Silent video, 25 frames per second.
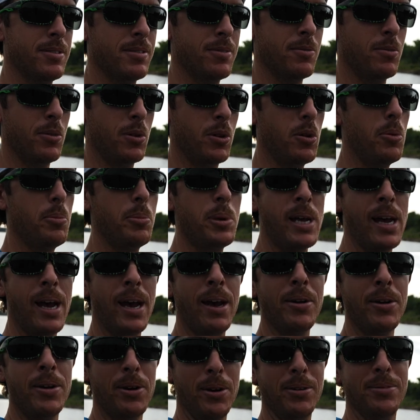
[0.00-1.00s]
we're gonna be
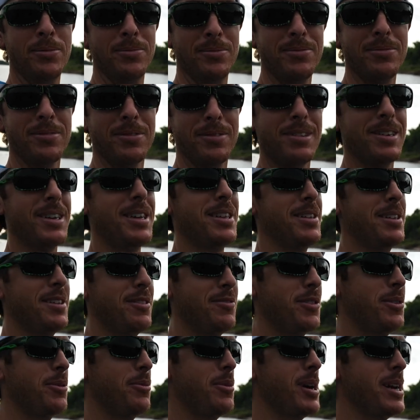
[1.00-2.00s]
out here
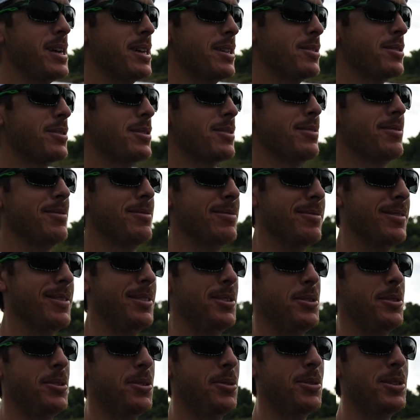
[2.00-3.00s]
if it rains.
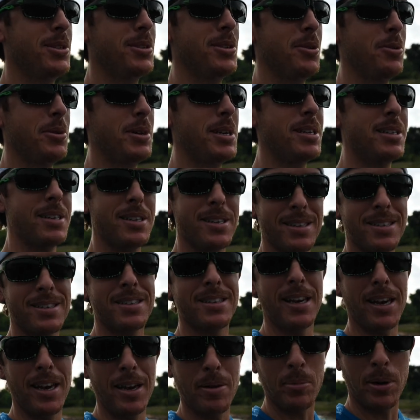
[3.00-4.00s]
There, there is no easy
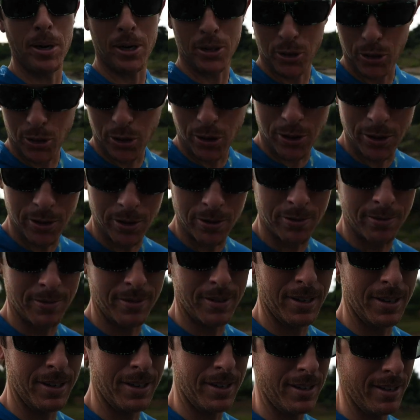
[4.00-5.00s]
escape, I assure you.
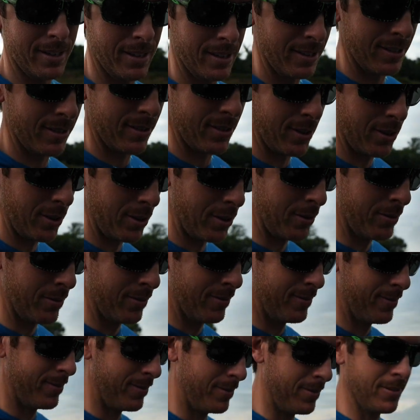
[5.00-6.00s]
So
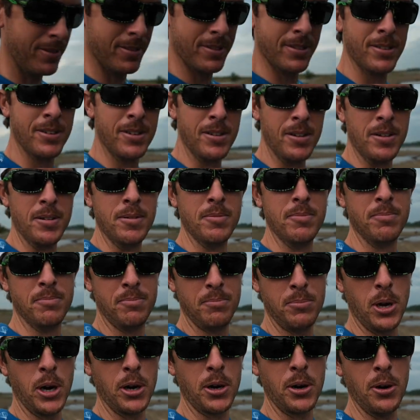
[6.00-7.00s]

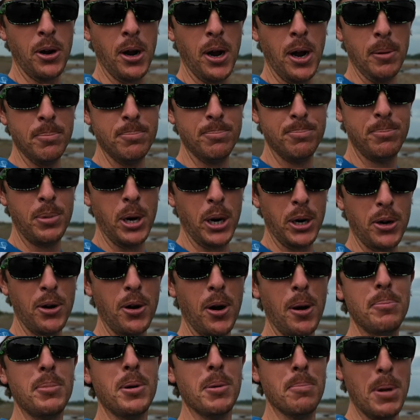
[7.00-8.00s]
bucker up, bucker
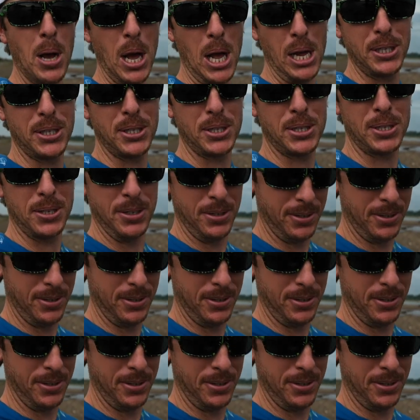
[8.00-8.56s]
up your butts.